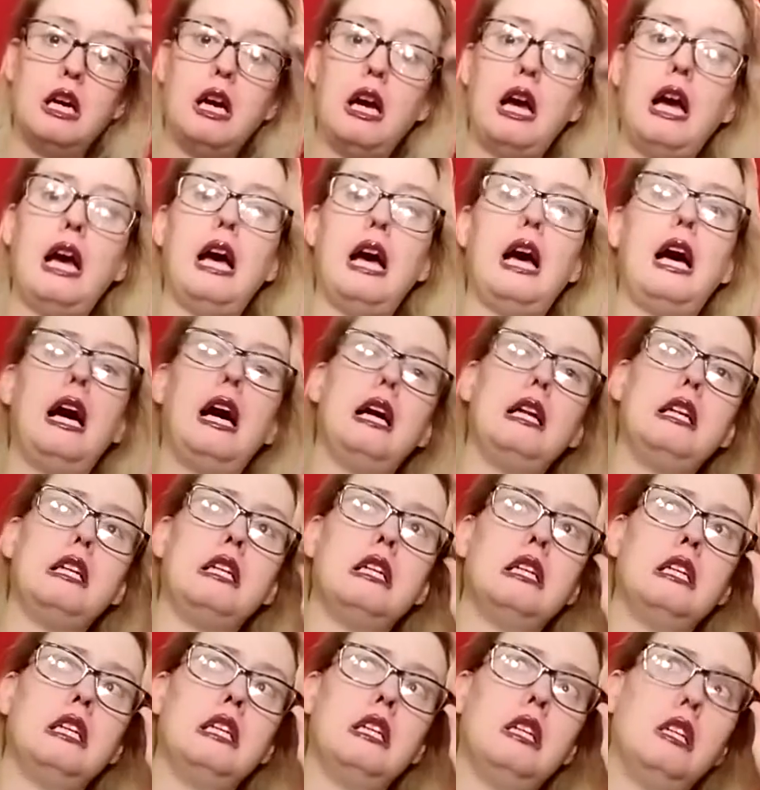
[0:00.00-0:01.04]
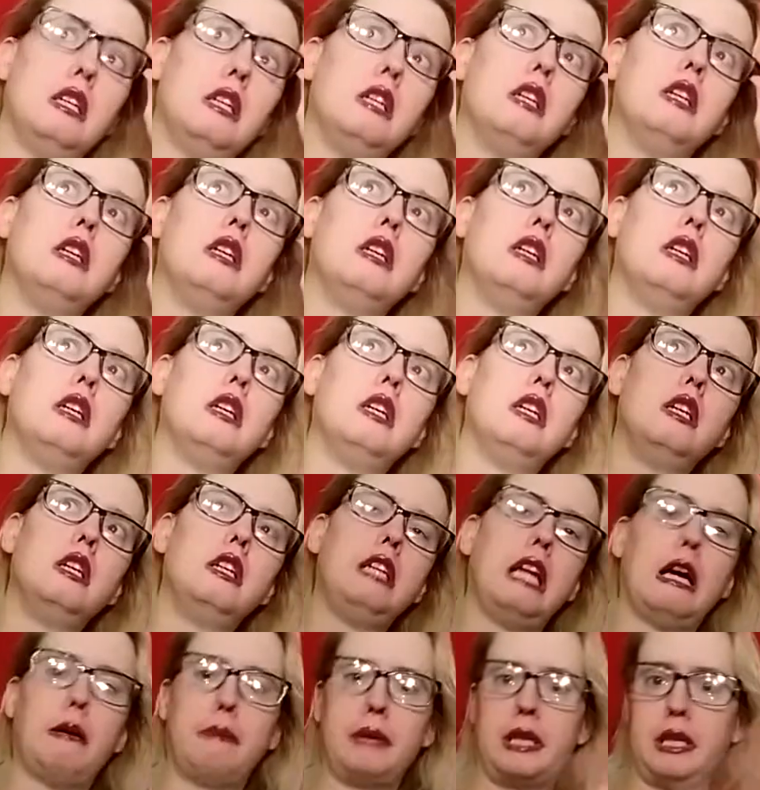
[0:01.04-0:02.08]
And
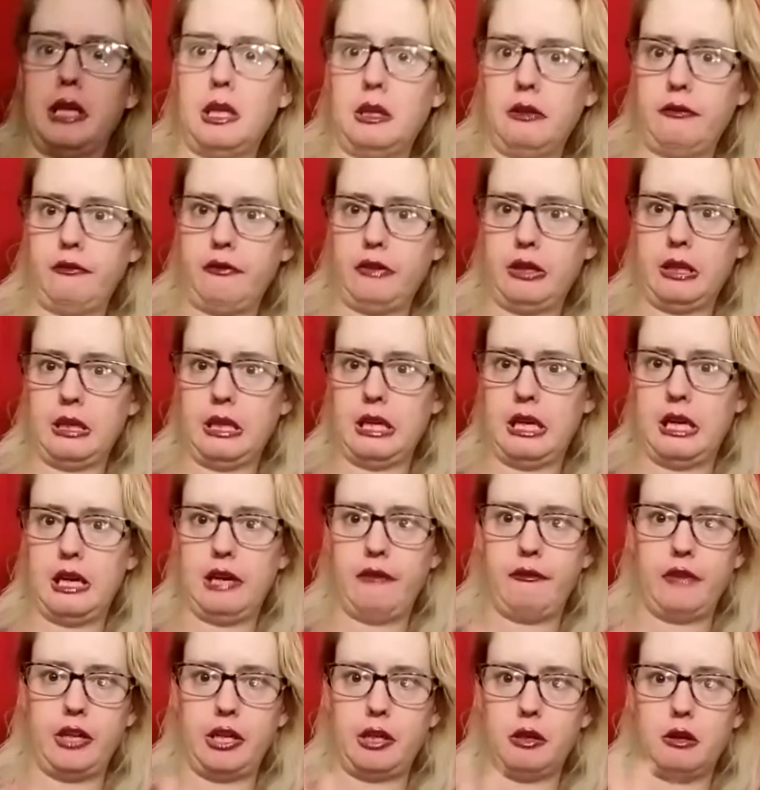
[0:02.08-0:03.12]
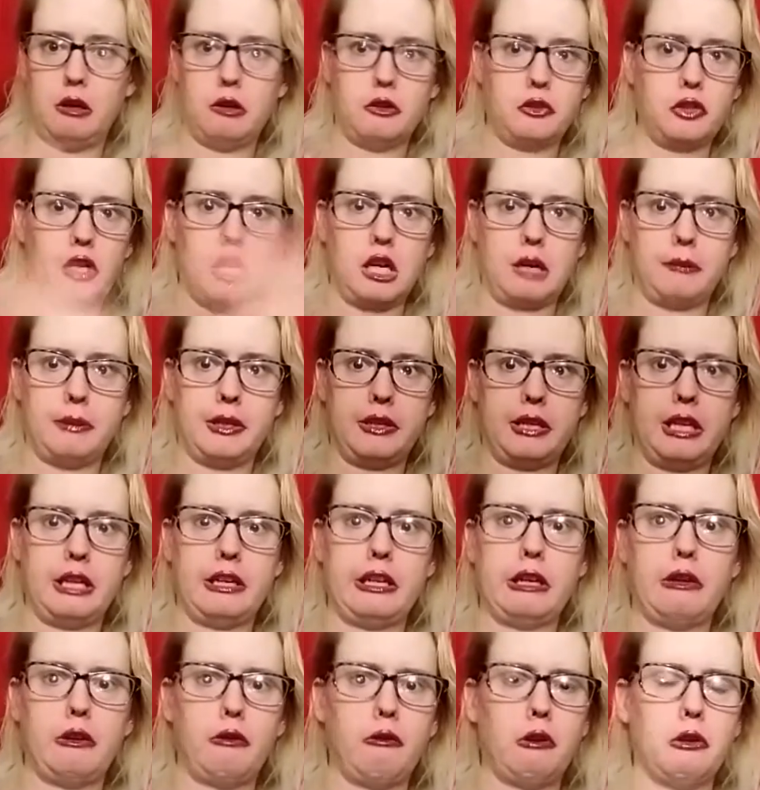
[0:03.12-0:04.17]
that'll be another uh, video. I'll talk about that
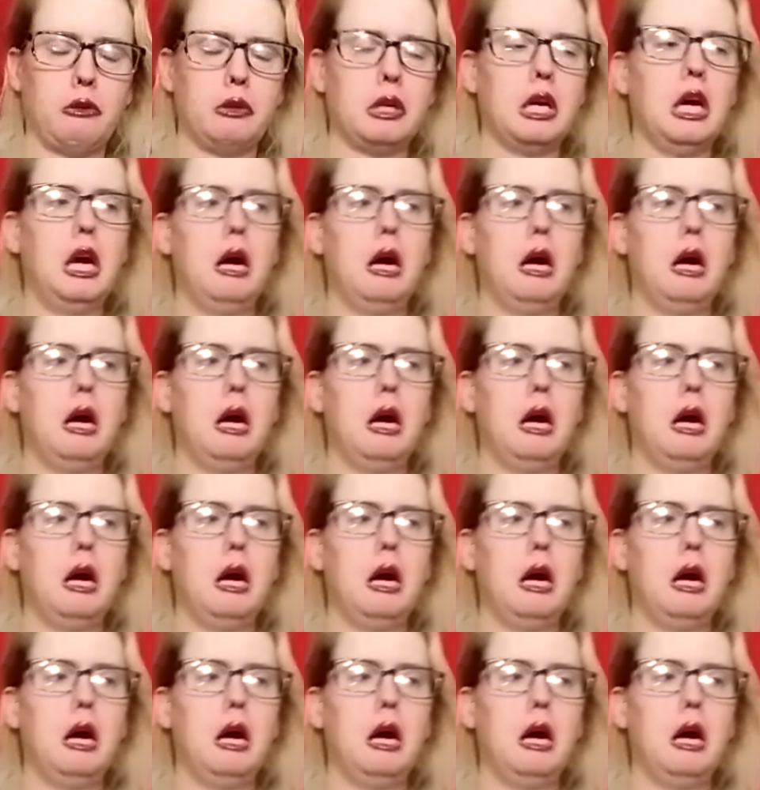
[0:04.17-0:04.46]
down the road.